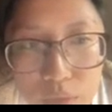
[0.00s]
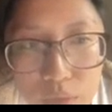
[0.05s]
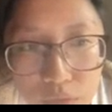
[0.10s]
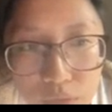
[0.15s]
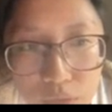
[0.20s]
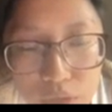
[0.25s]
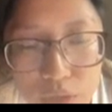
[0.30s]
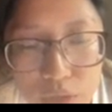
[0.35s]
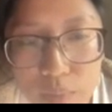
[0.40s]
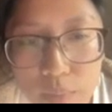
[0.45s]

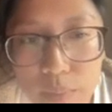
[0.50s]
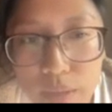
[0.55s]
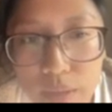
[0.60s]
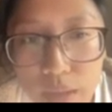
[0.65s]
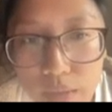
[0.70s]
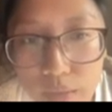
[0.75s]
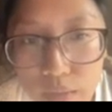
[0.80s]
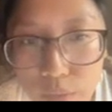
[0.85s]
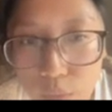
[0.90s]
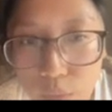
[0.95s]
vision
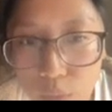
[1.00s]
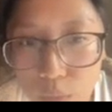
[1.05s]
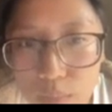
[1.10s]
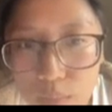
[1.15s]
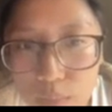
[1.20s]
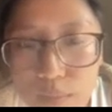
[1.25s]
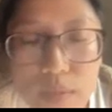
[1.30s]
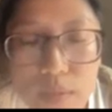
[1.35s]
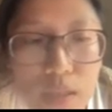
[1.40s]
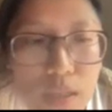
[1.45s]

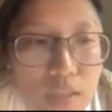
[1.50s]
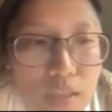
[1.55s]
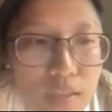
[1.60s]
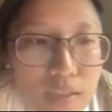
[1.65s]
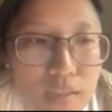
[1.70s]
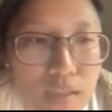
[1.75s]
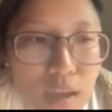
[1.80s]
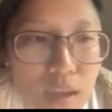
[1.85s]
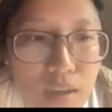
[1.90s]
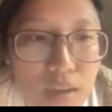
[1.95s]
platform
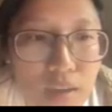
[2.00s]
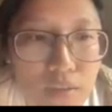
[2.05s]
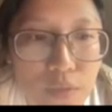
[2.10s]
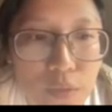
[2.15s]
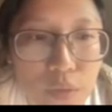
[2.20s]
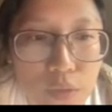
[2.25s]
designed